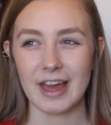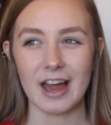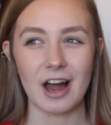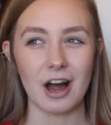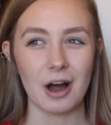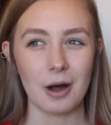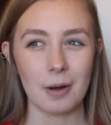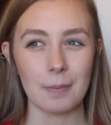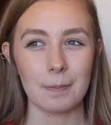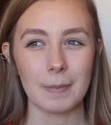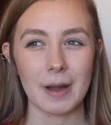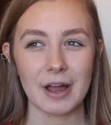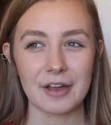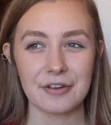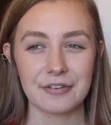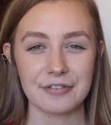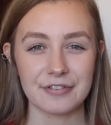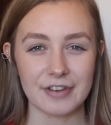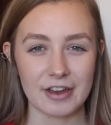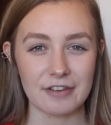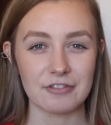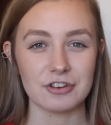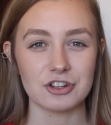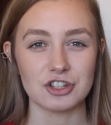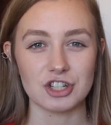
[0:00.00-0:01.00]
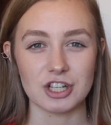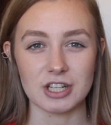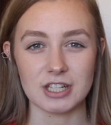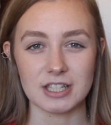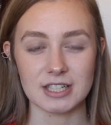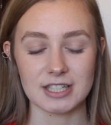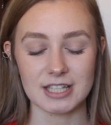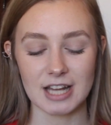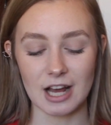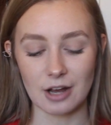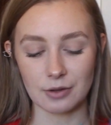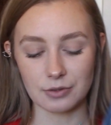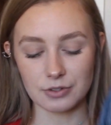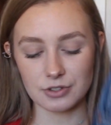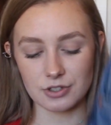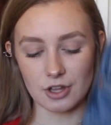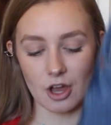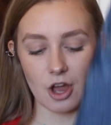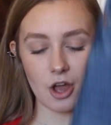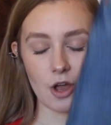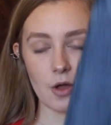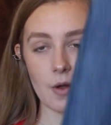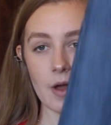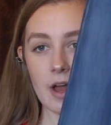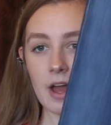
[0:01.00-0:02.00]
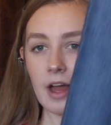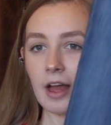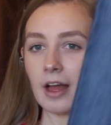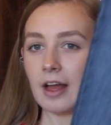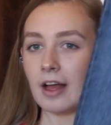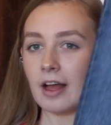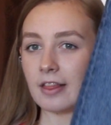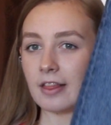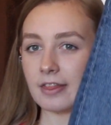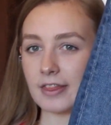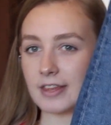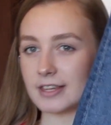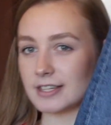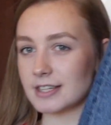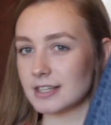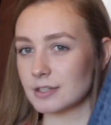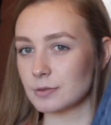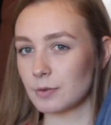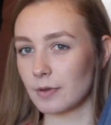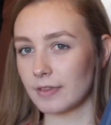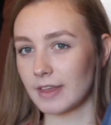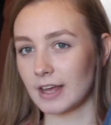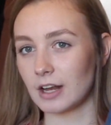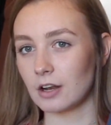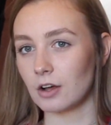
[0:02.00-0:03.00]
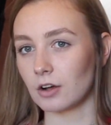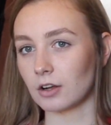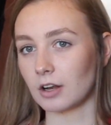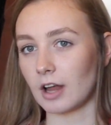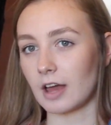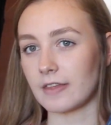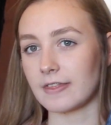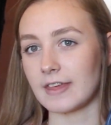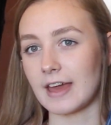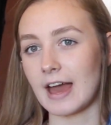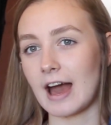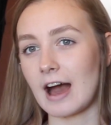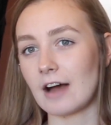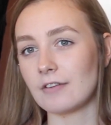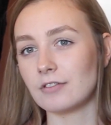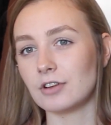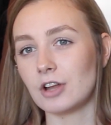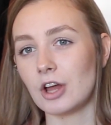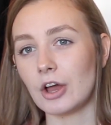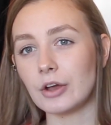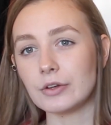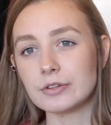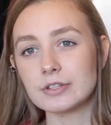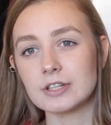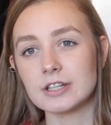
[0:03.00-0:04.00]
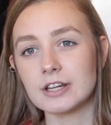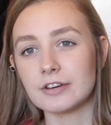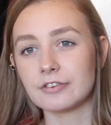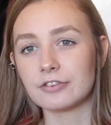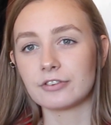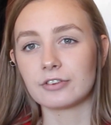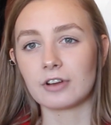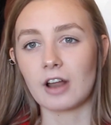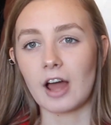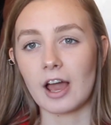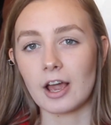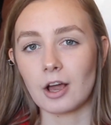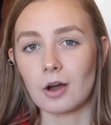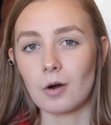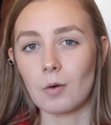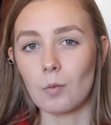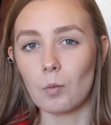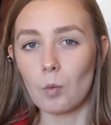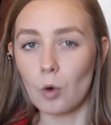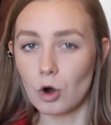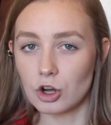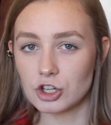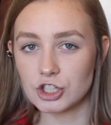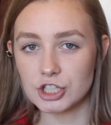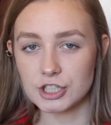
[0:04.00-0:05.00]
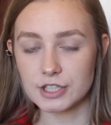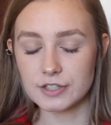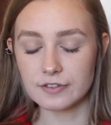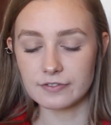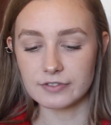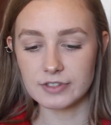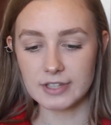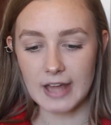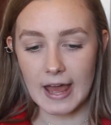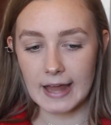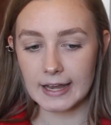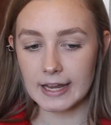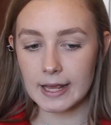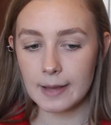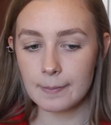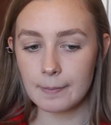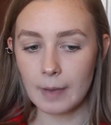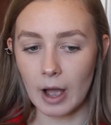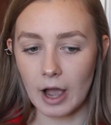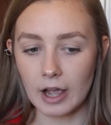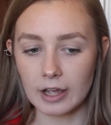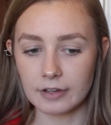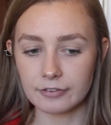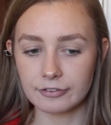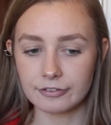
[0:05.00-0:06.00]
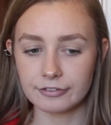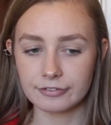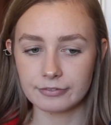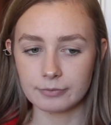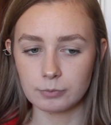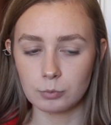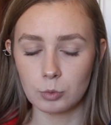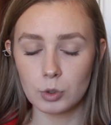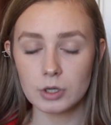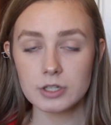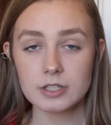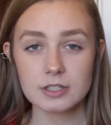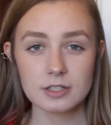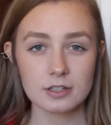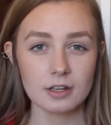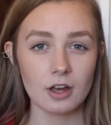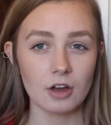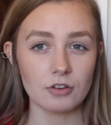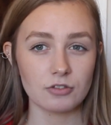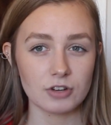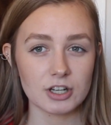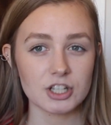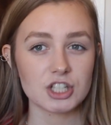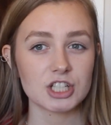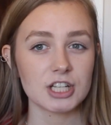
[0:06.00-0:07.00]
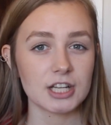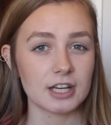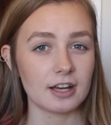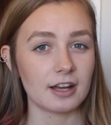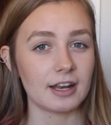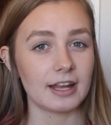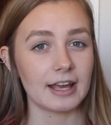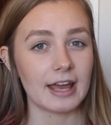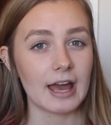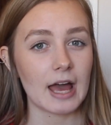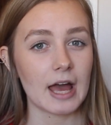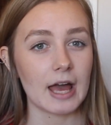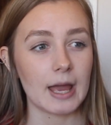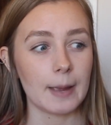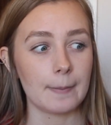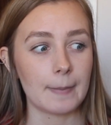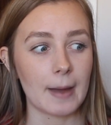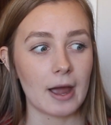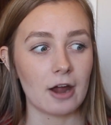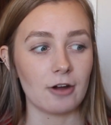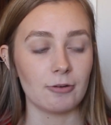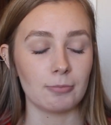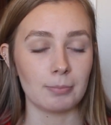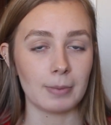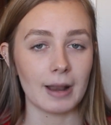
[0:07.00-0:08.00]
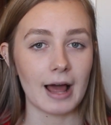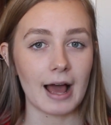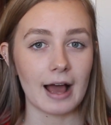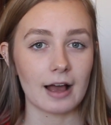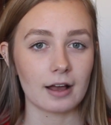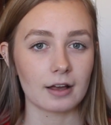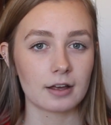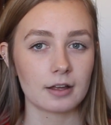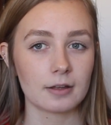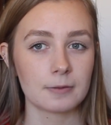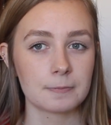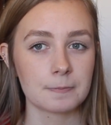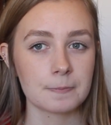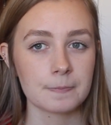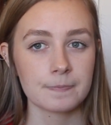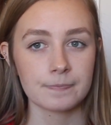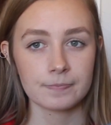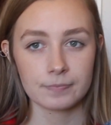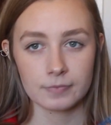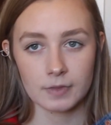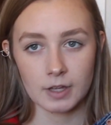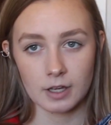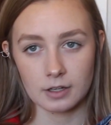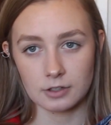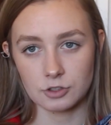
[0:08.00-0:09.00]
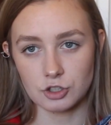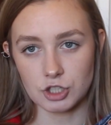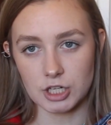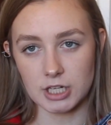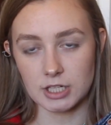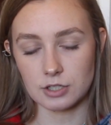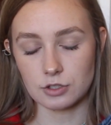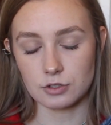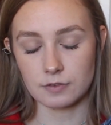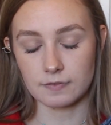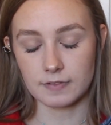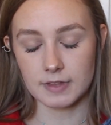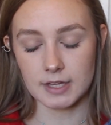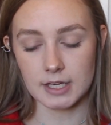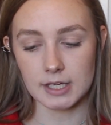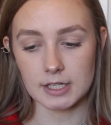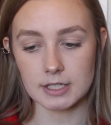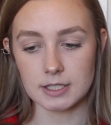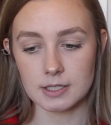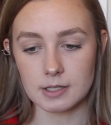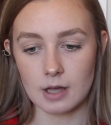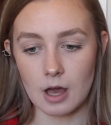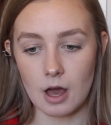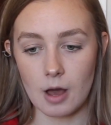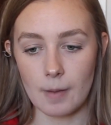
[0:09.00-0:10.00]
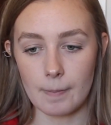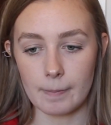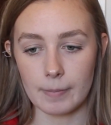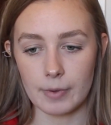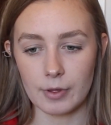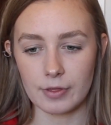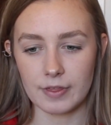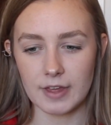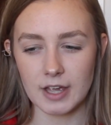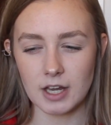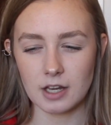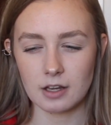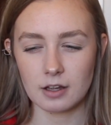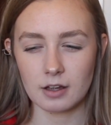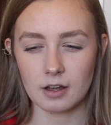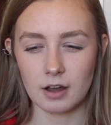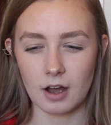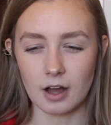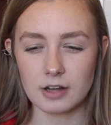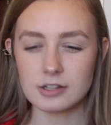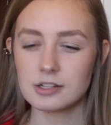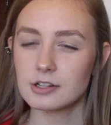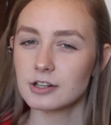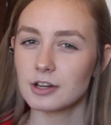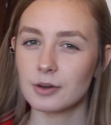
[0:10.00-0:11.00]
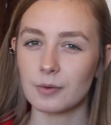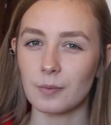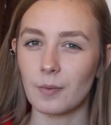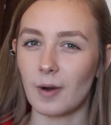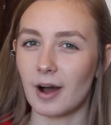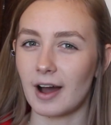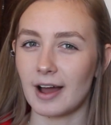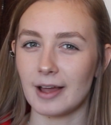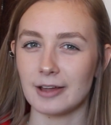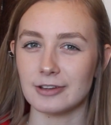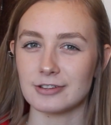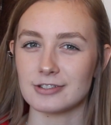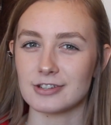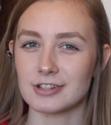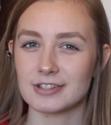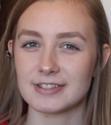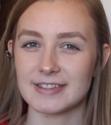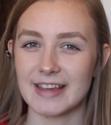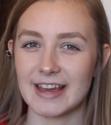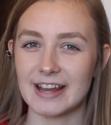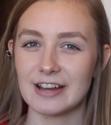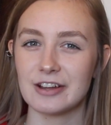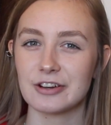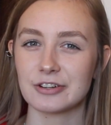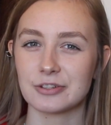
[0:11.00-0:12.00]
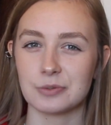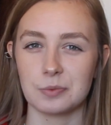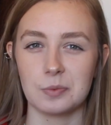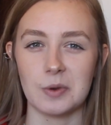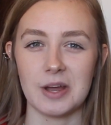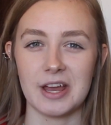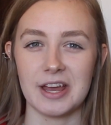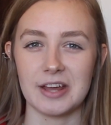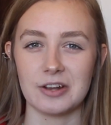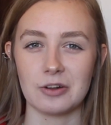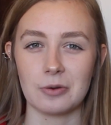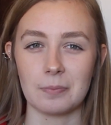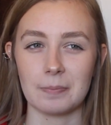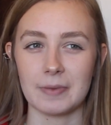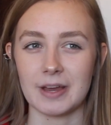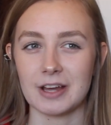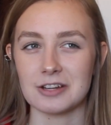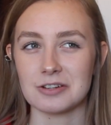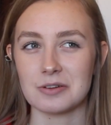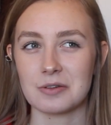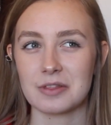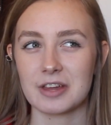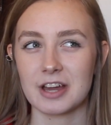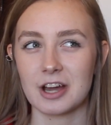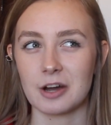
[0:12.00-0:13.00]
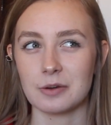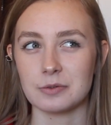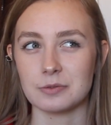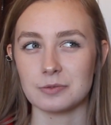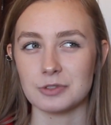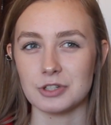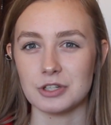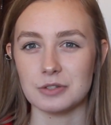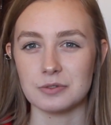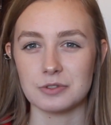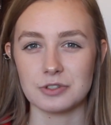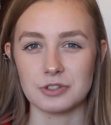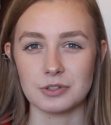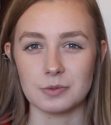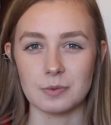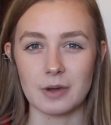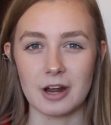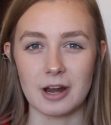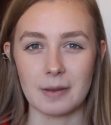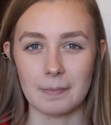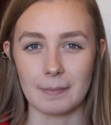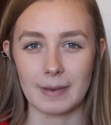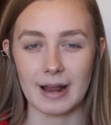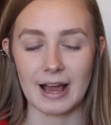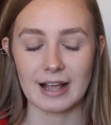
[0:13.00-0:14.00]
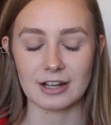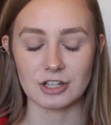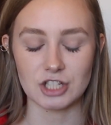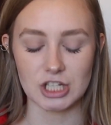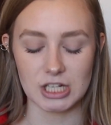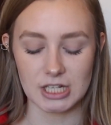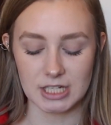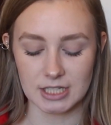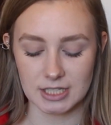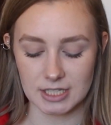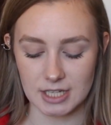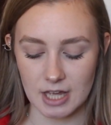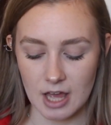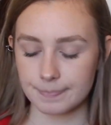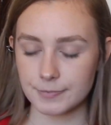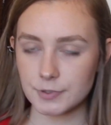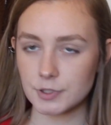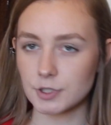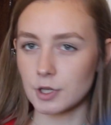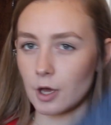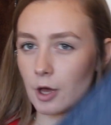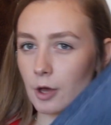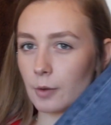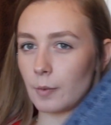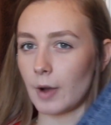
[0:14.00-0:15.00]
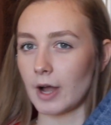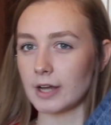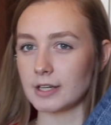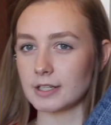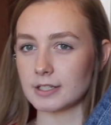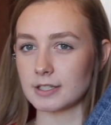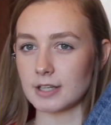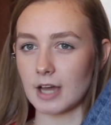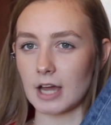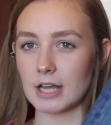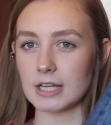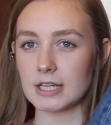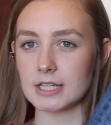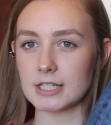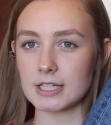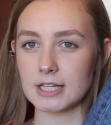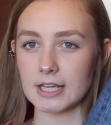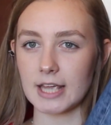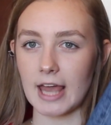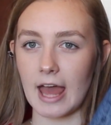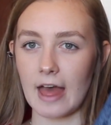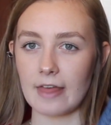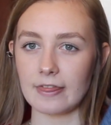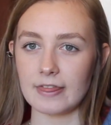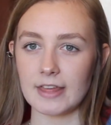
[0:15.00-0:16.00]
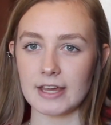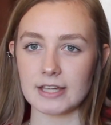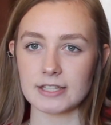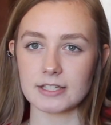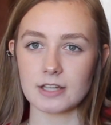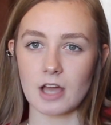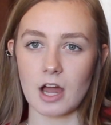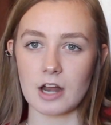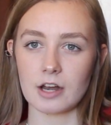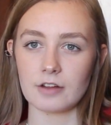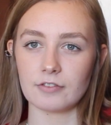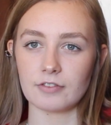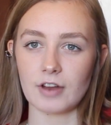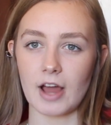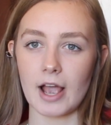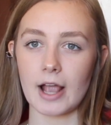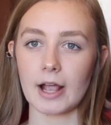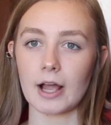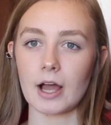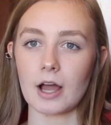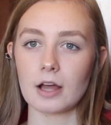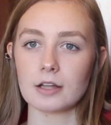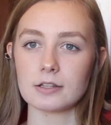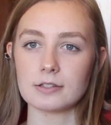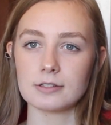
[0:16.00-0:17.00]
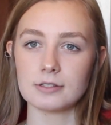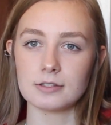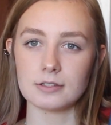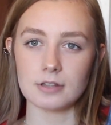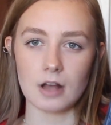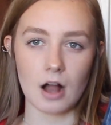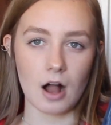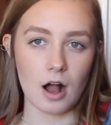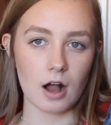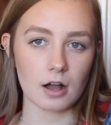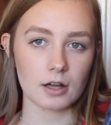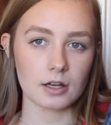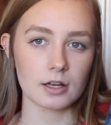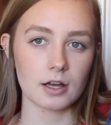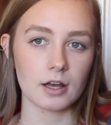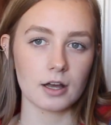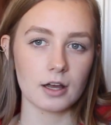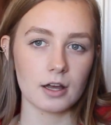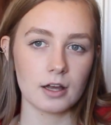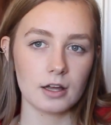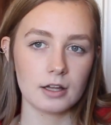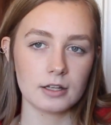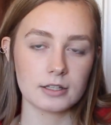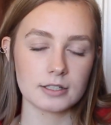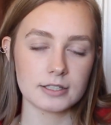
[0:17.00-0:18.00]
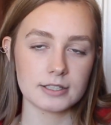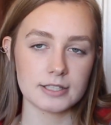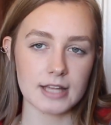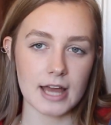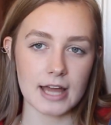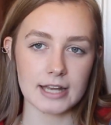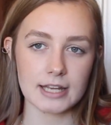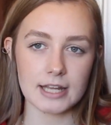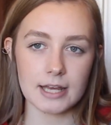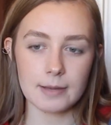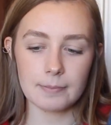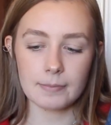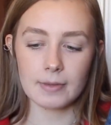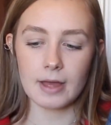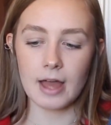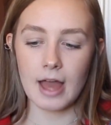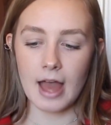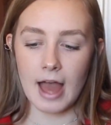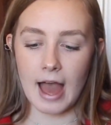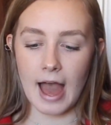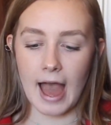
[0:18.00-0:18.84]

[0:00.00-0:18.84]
They are my favourite jeans now. So this is what they look like. They have loads of different like washes of denim. I was originally going to get a pair of black jeans of these, but they, I don't know why, just they looked weird on me. I don't think I was used to wearing black jeans, so I decided to get this kind of like darker denim.